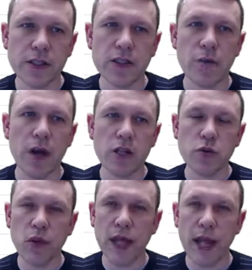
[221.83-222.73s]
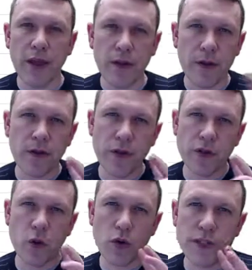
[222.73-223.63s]
So Module A, the,
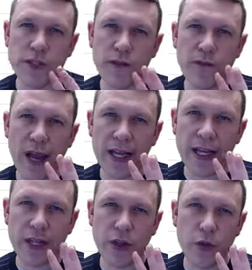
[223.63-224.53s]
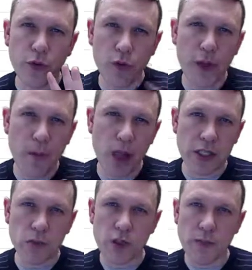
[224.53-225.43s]
this course is divided into three
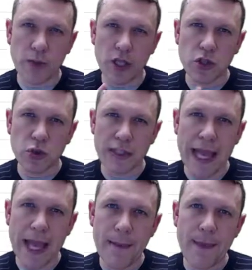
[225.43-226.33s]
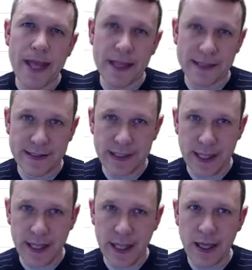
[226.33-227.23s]
modules, modules A, B, and
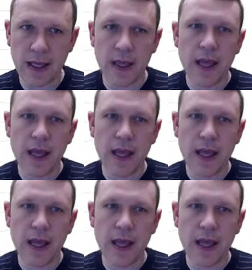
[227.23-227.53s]
C.